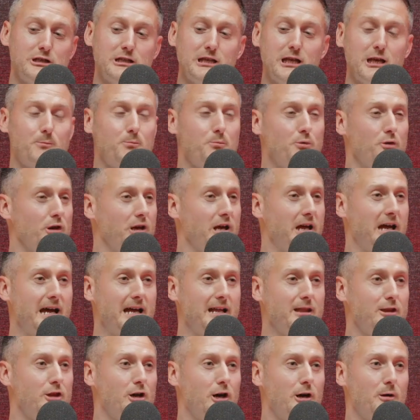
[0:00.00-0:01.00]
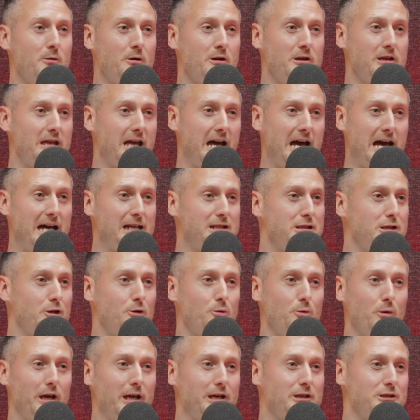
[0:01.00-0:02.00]
need to put your hand up, ask a
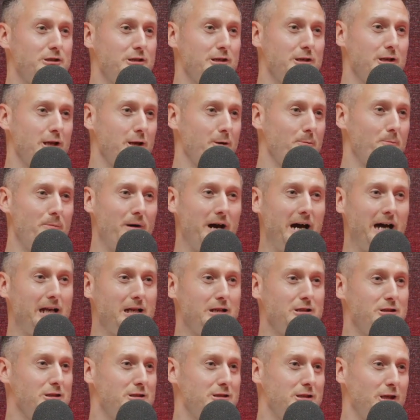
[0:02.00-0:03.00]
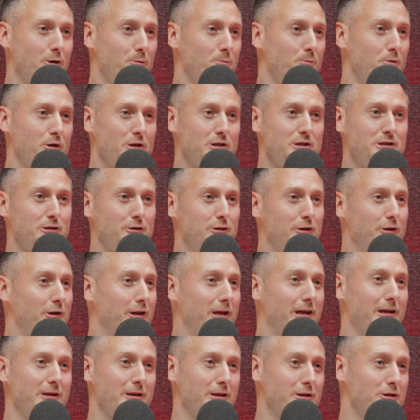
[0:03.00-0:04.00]
question, embarrass yourself, put yourself out
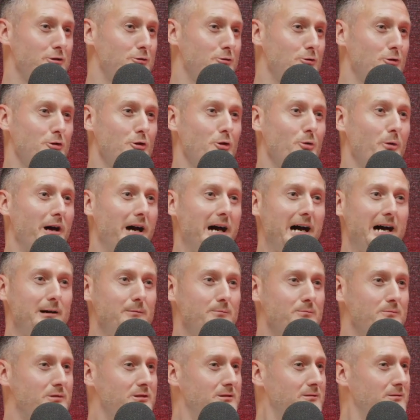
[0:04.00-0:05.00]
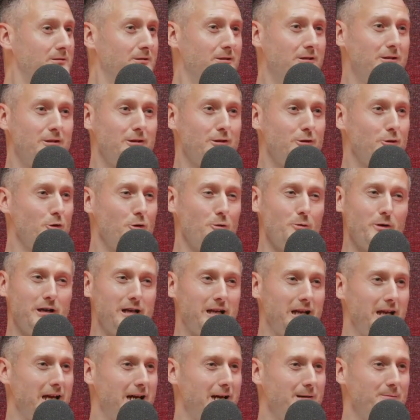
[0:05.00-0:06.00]
there, and you just don't know what happens. Don't know what
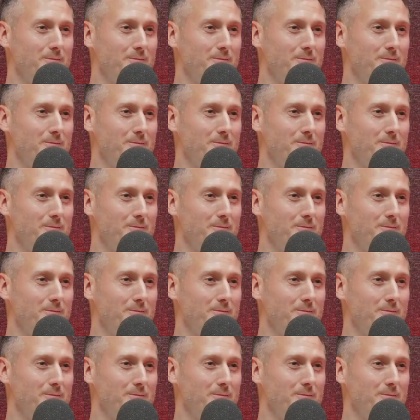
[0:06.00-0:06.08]
can happen.